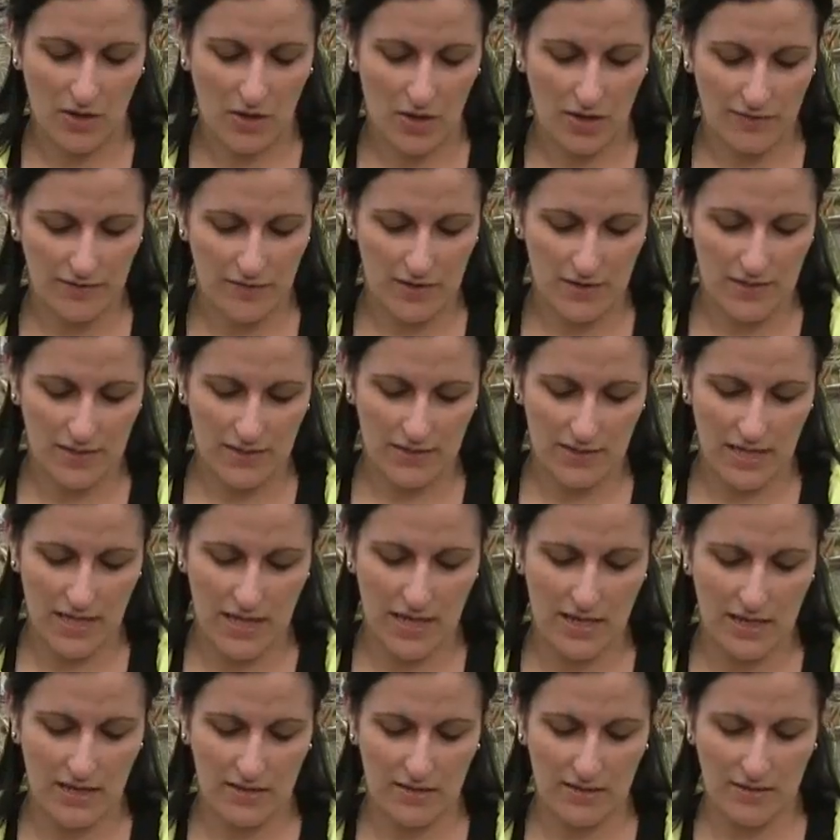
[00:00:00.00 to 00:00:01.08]

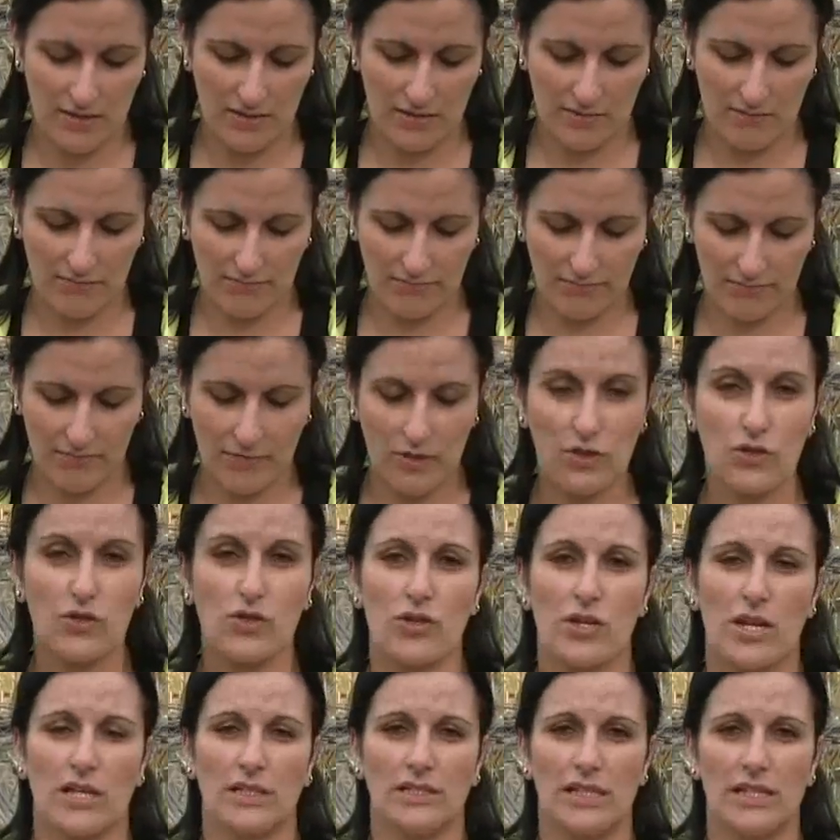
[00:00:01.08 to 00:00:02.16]
Obviously, you
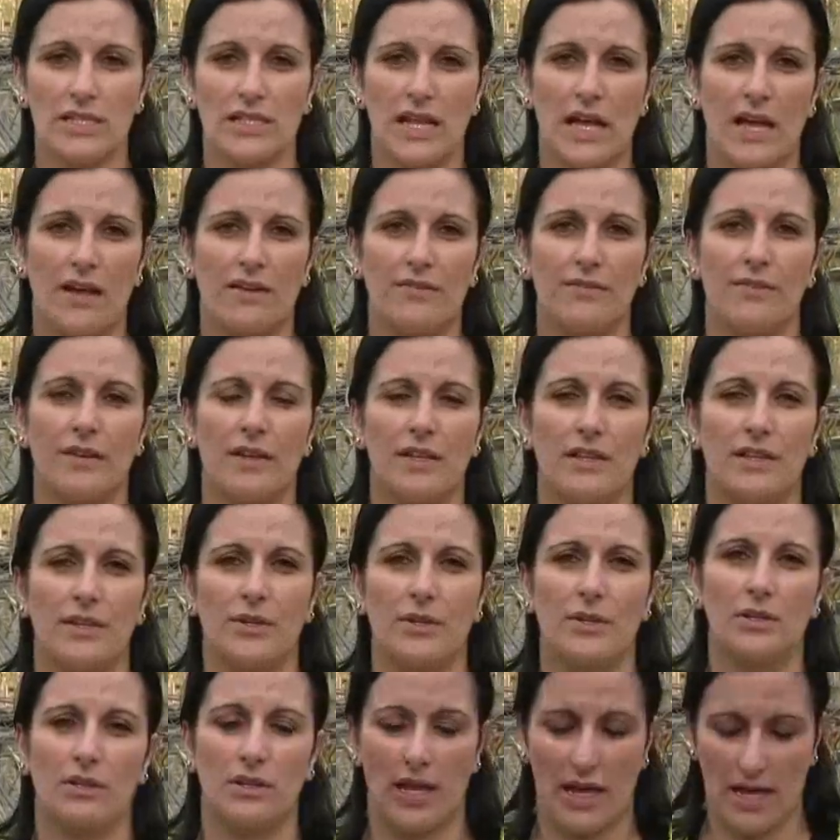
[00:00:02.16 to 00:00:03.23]
should at least have a
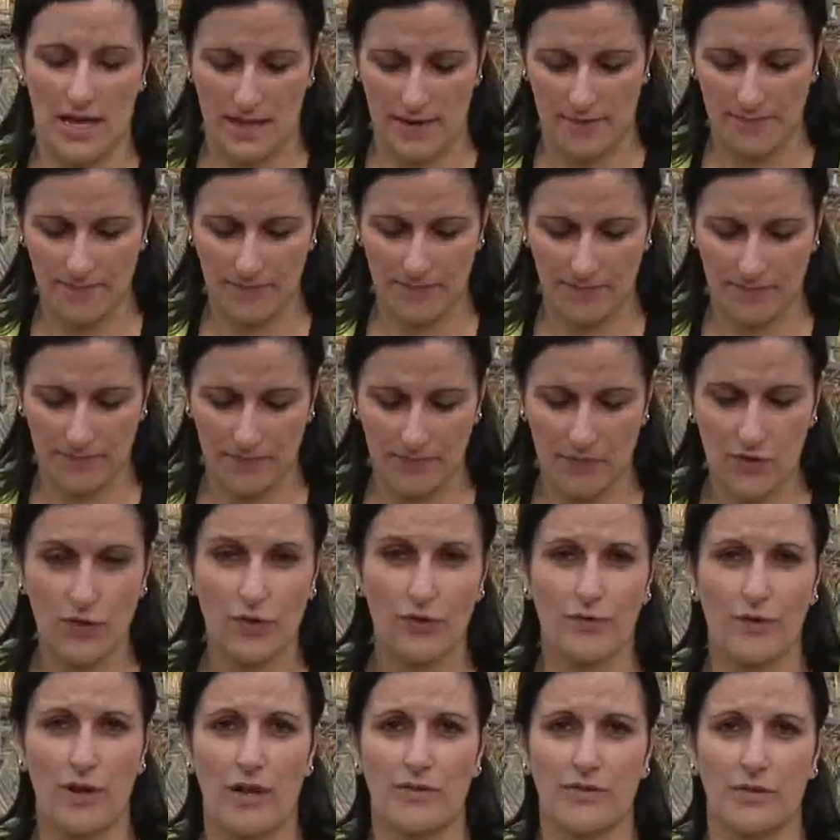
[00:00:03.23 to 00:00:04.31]
little
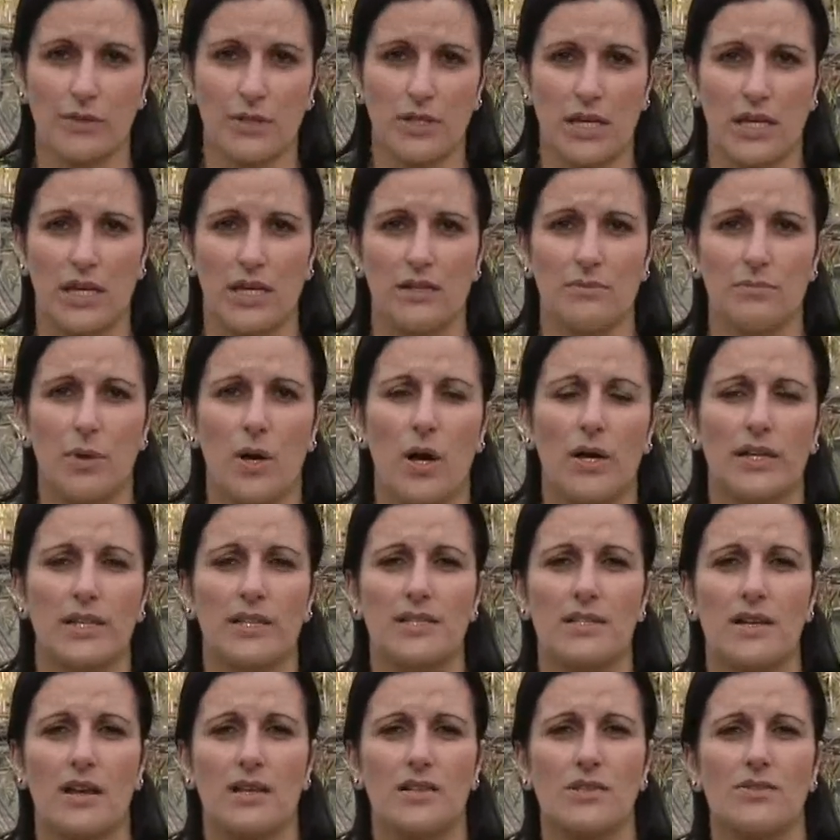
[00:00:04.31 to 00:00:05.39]
survival kit,
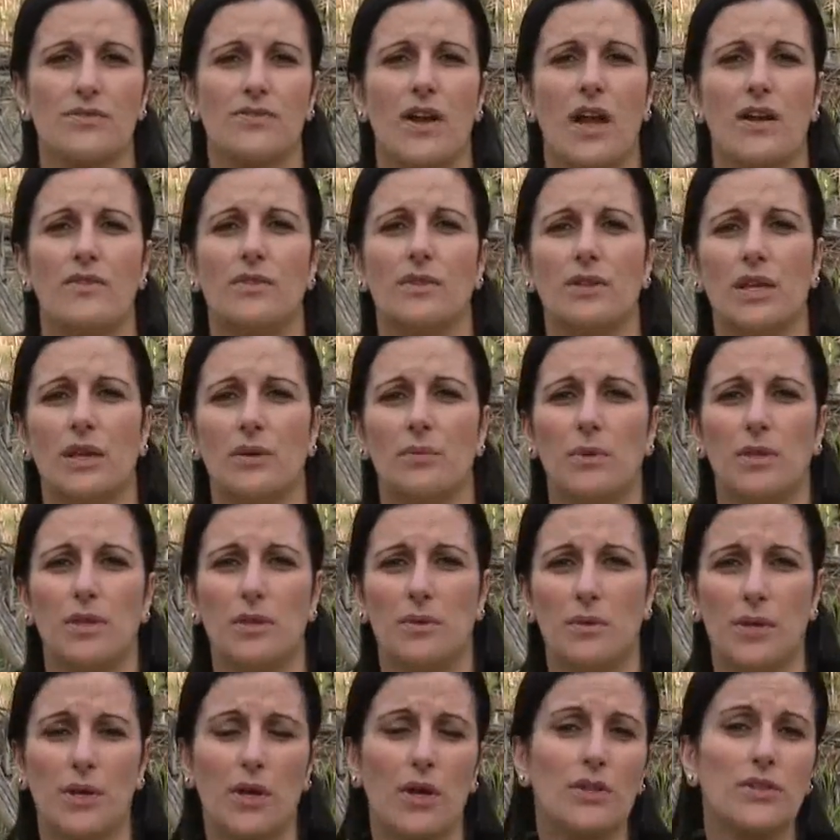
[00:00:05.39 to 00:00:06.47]
pocket-sized survival kit with
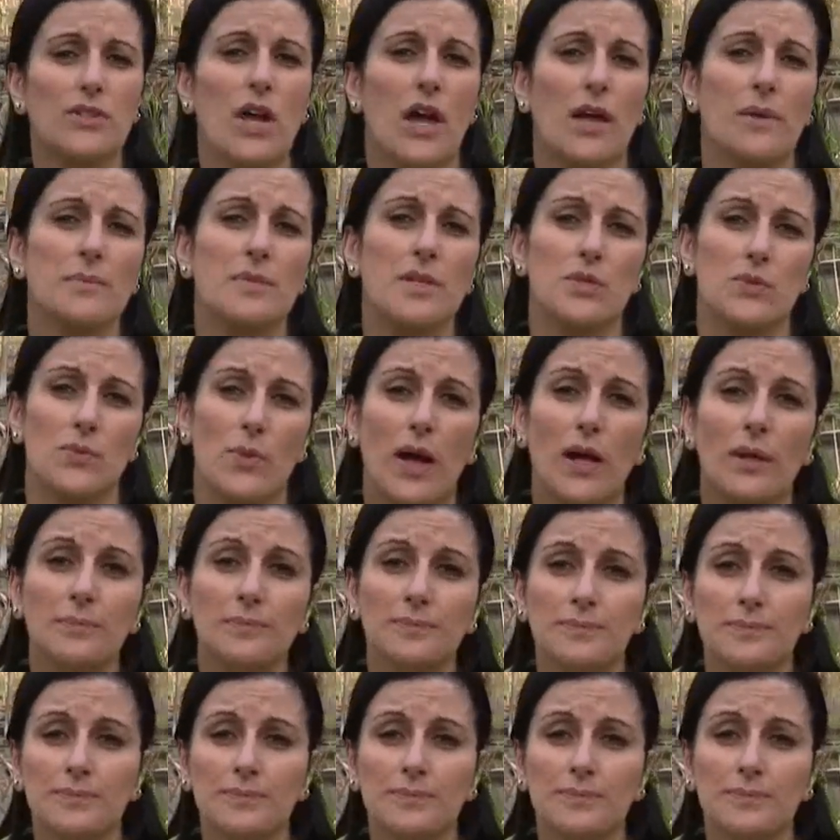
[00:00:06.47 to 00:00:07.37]
you at all times as well.